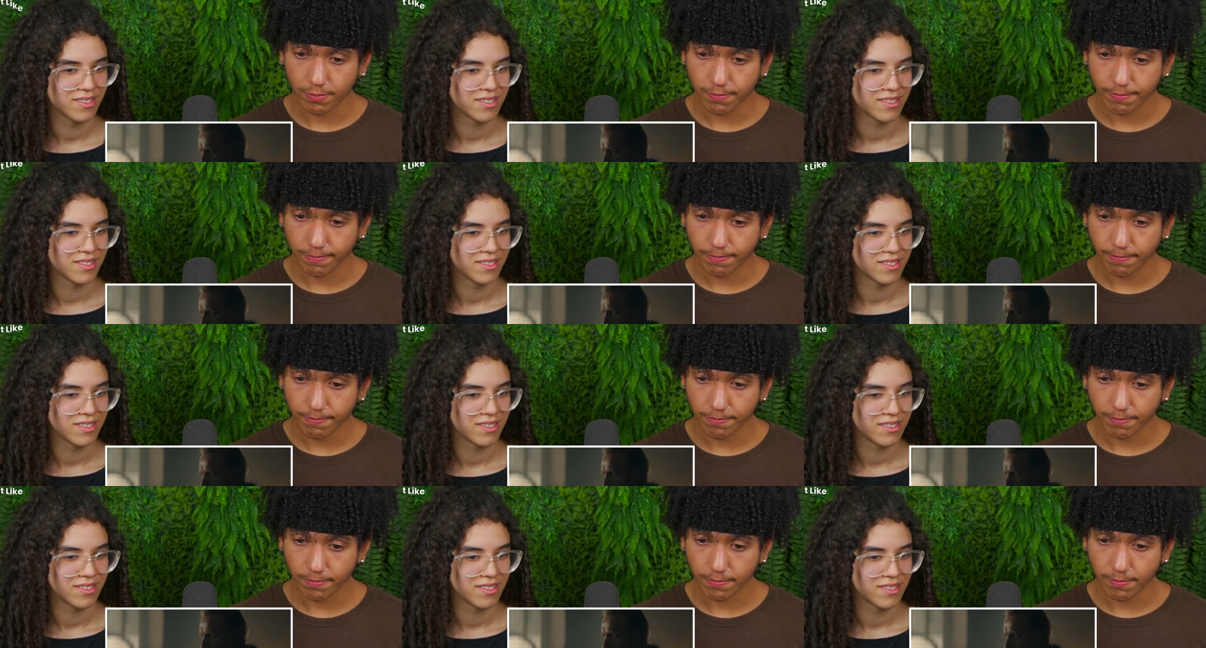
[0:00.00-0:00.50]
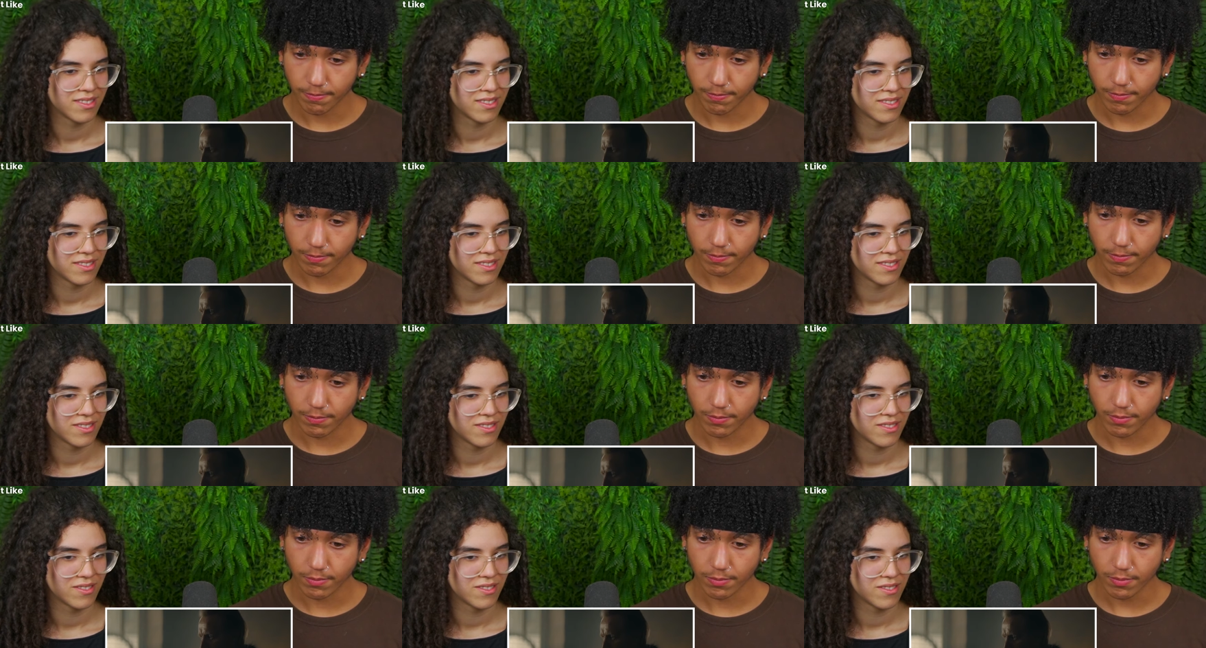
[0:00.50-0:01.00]

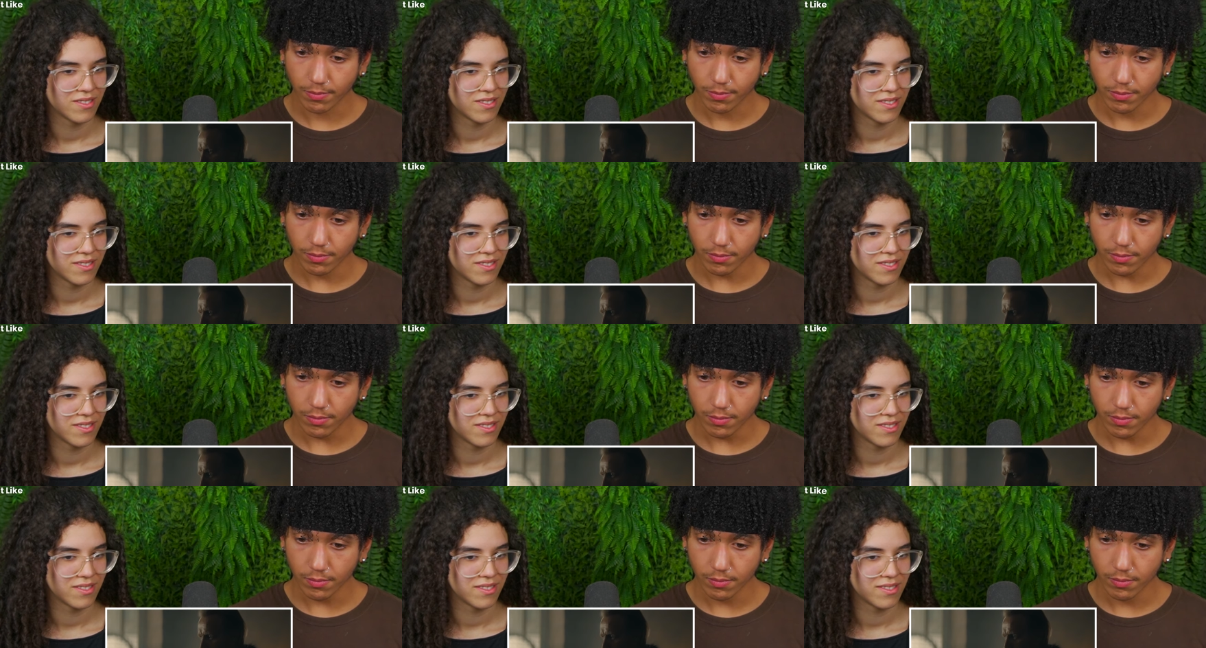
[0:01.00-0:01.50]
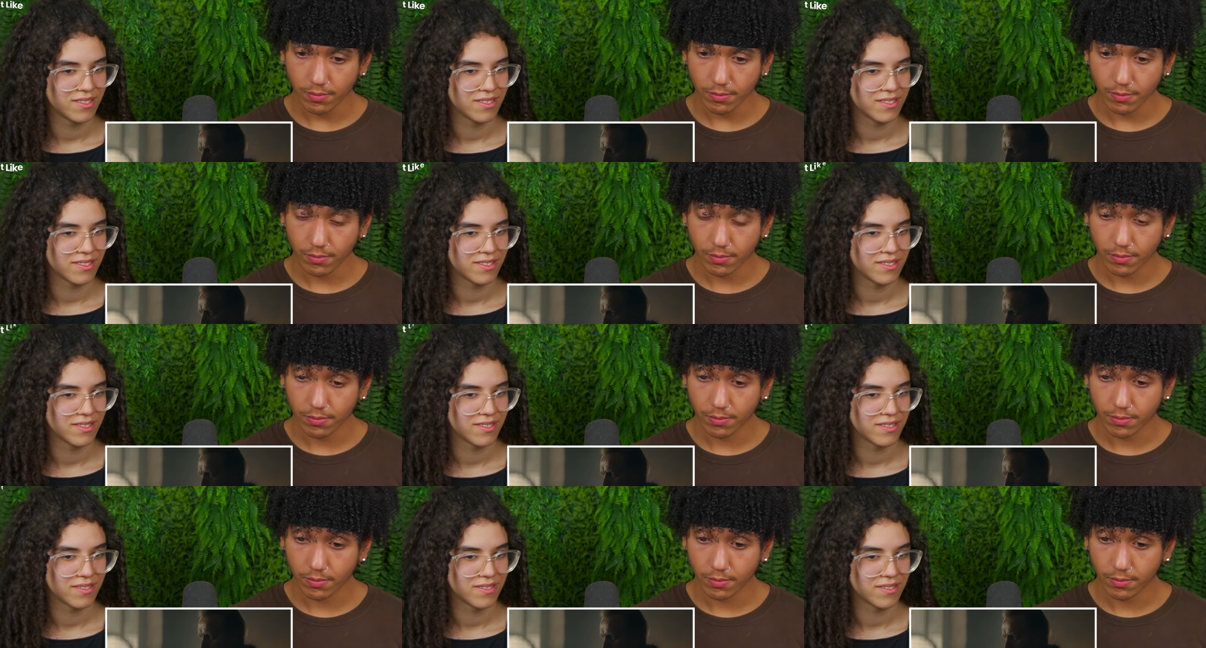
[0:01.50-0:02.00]

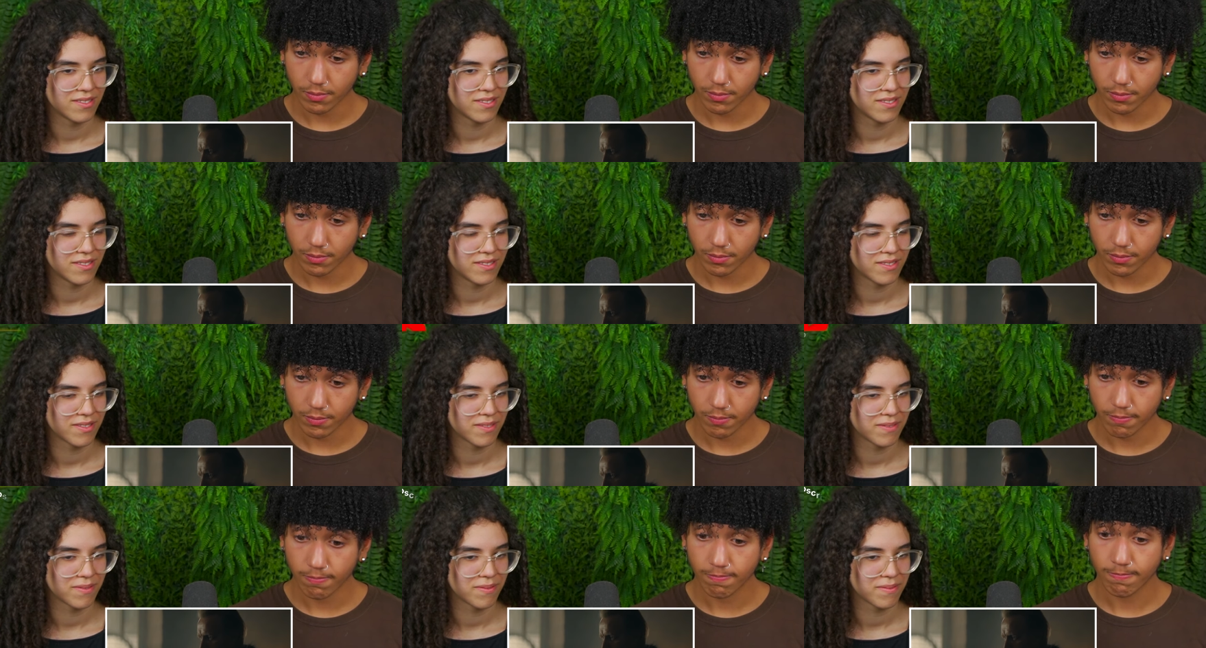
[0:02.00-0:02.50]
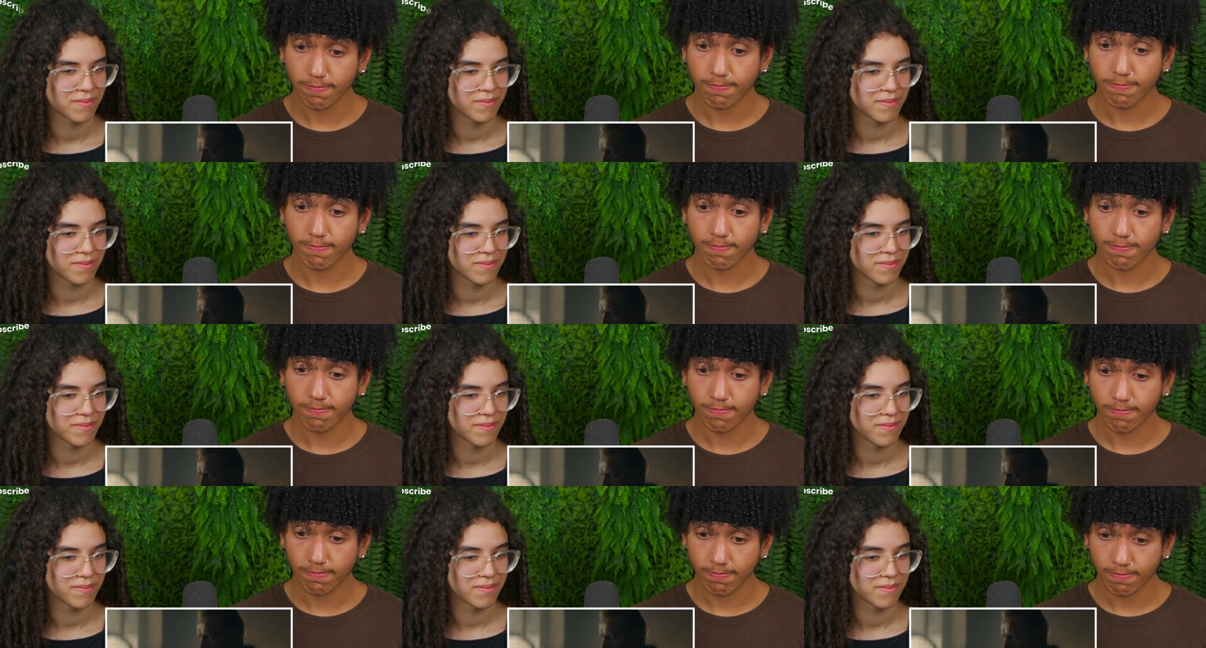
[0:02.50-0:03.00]

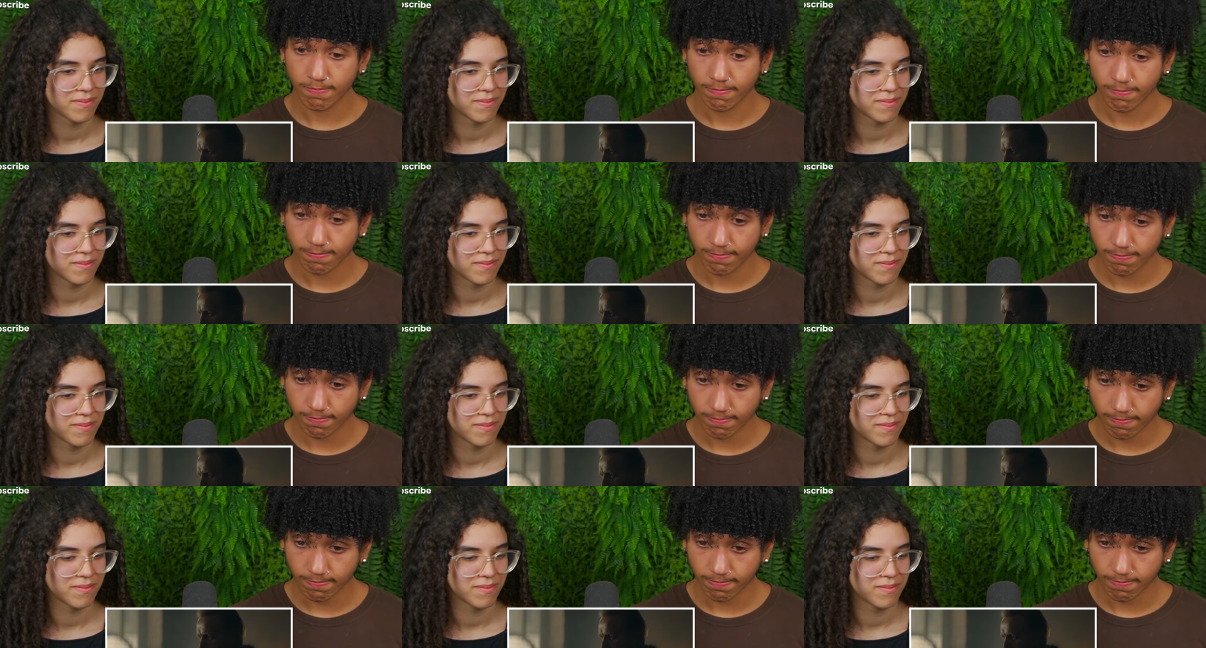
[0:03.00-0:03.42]
Nothing is said.